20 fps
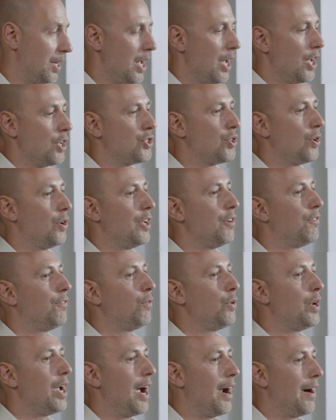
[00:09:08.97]
So if
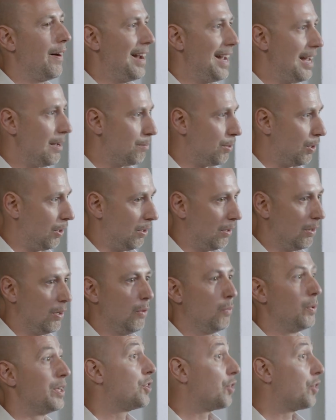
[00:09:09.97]
we are able, with